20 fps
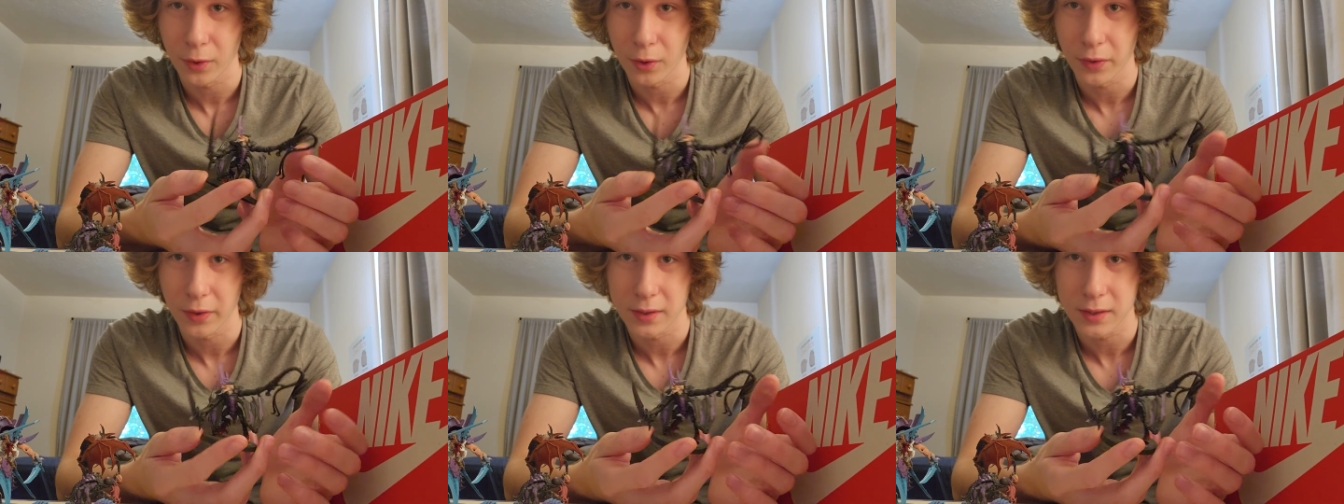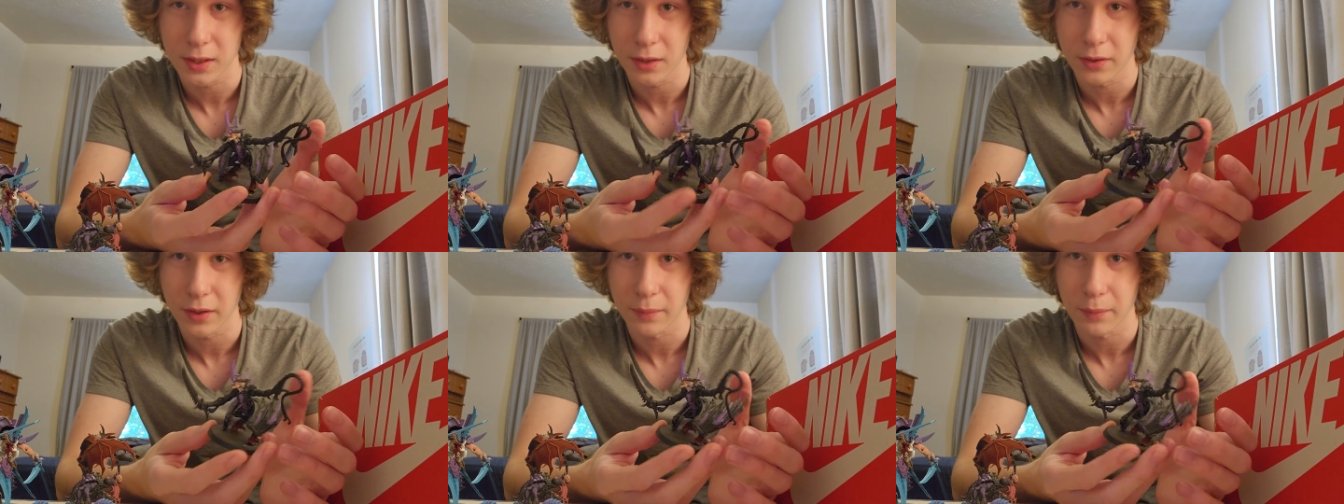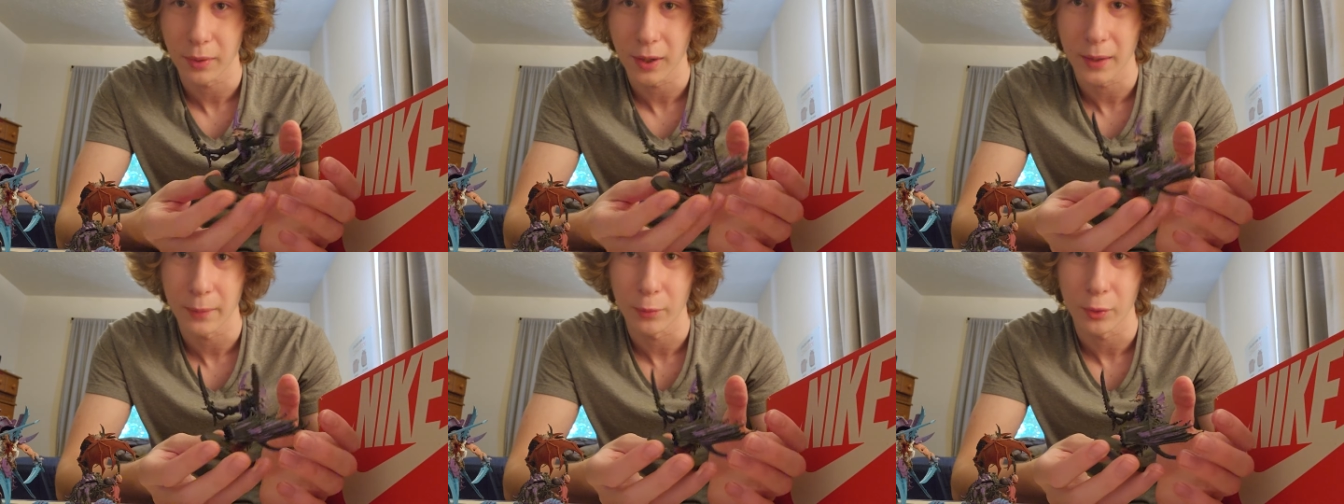or the
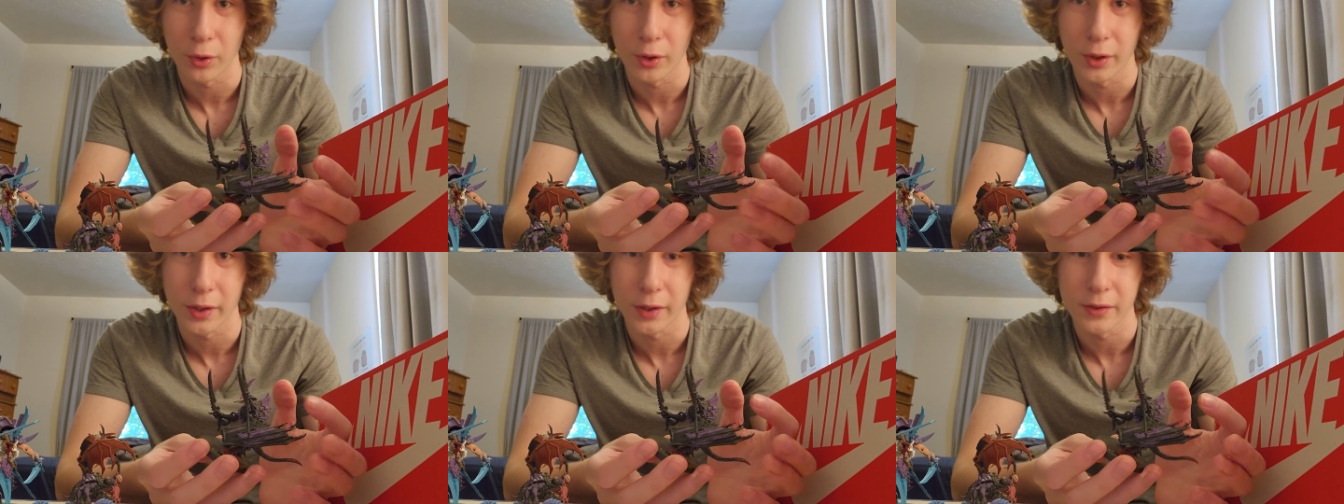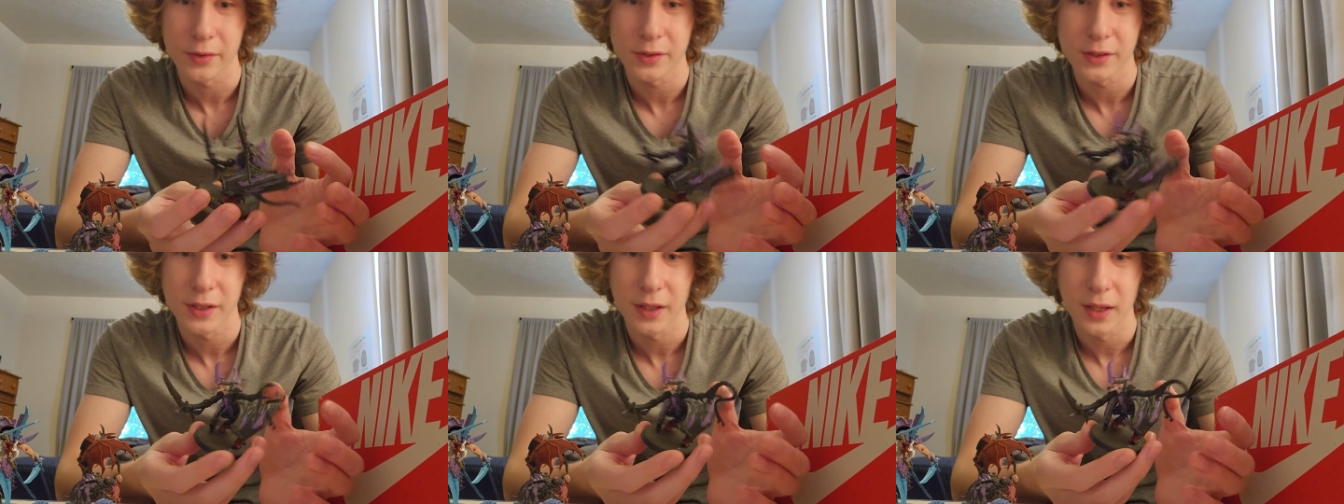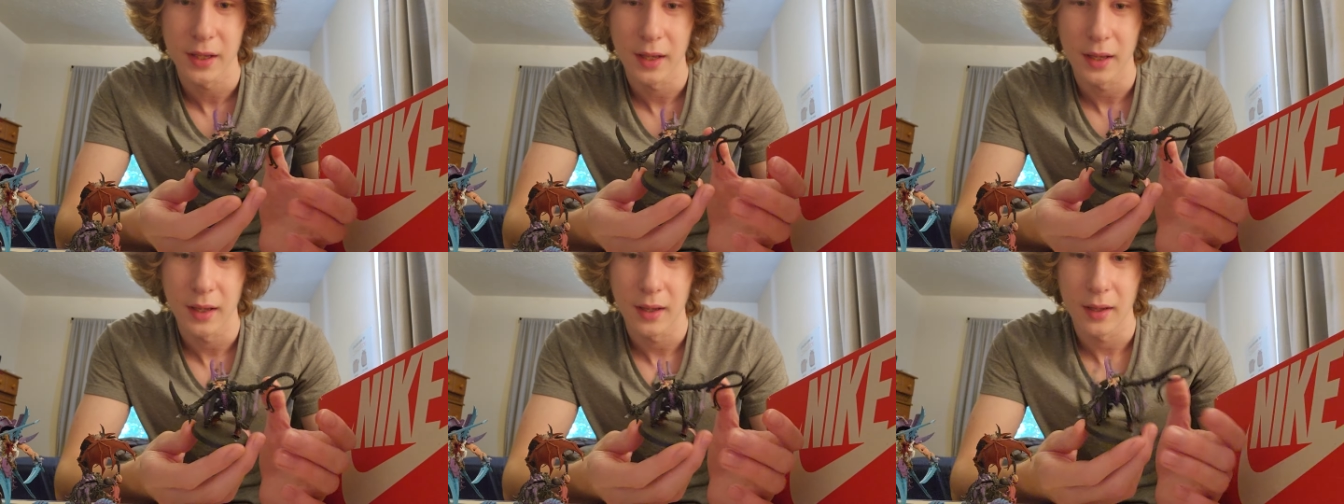Tyranid Prime warriors
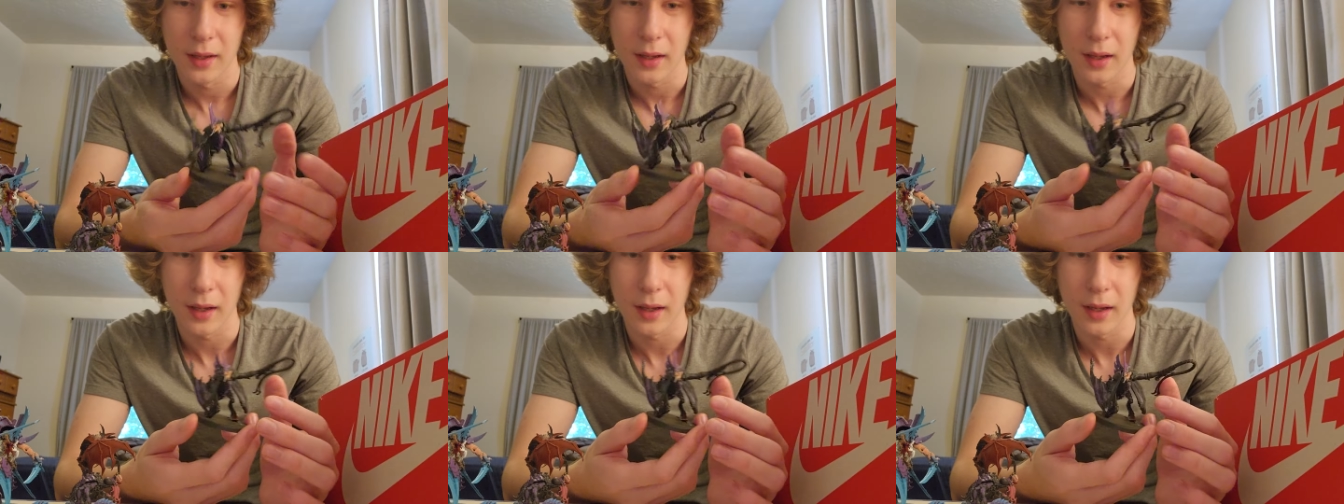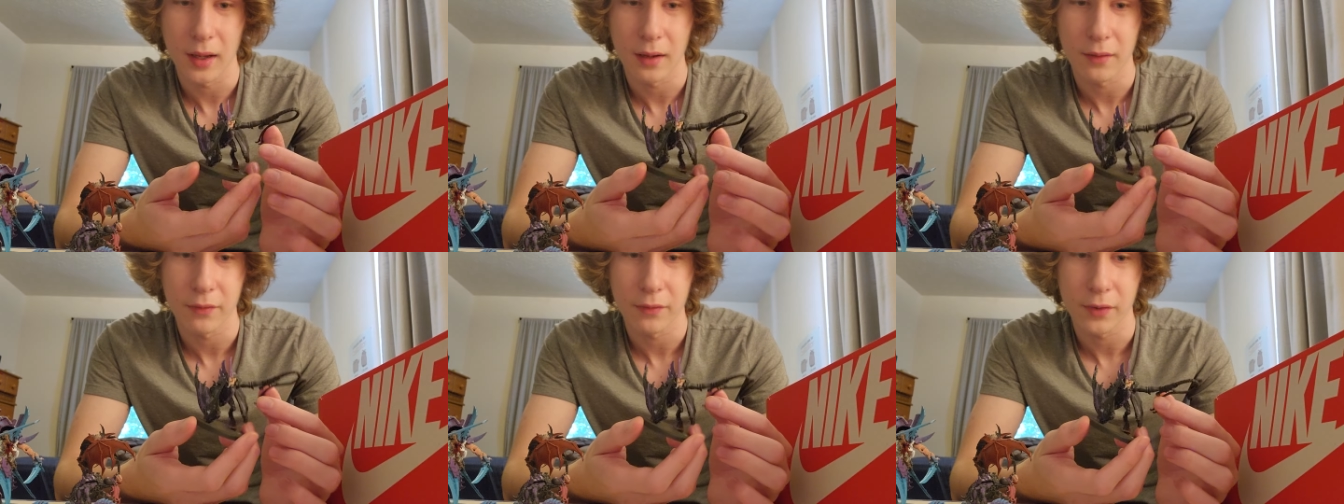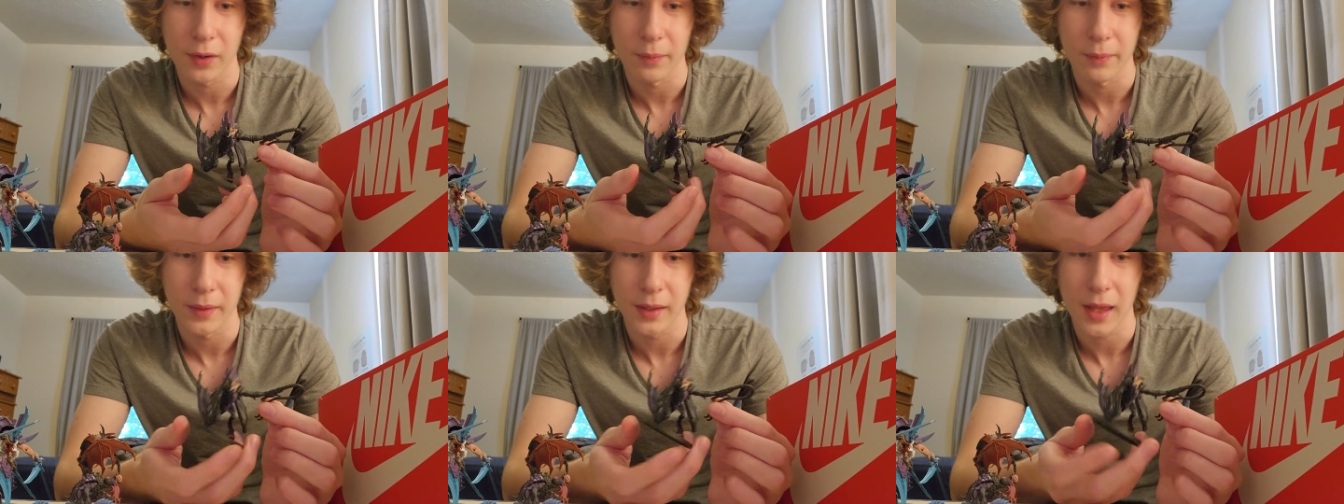
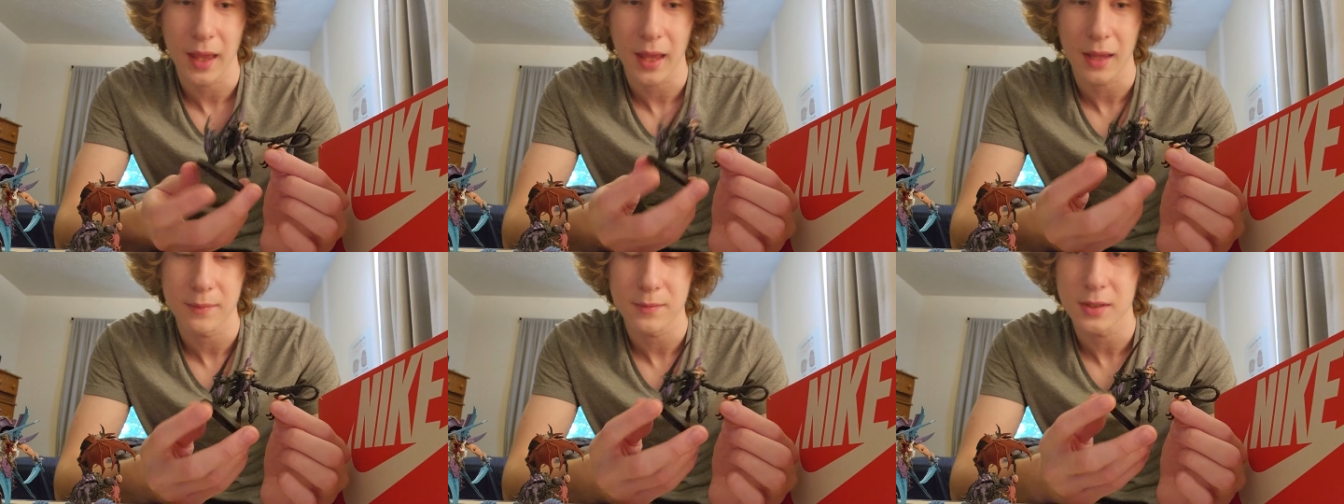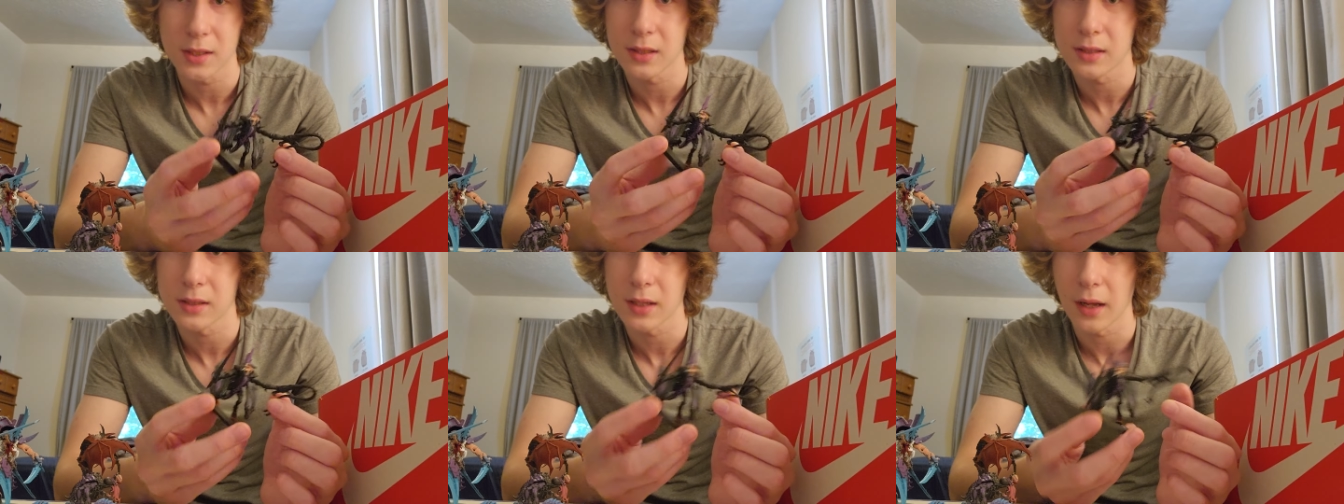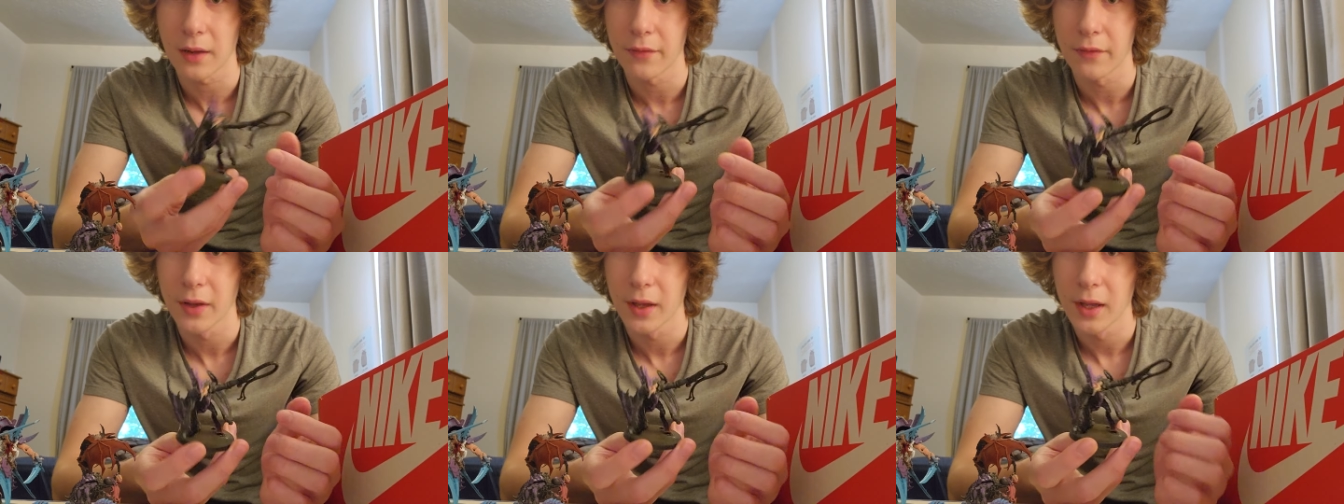from the games and
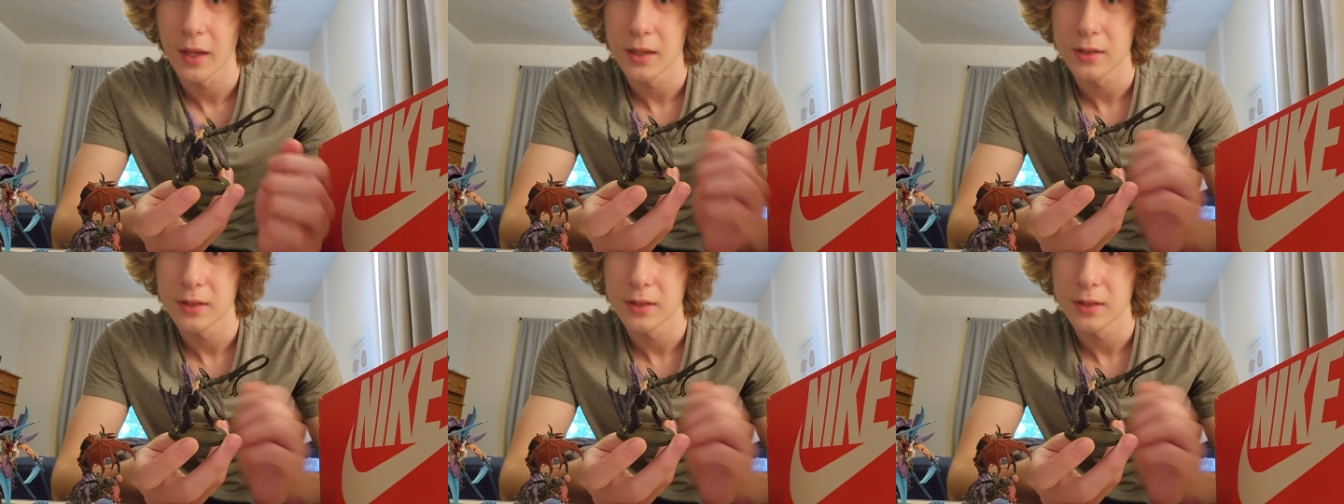stuff.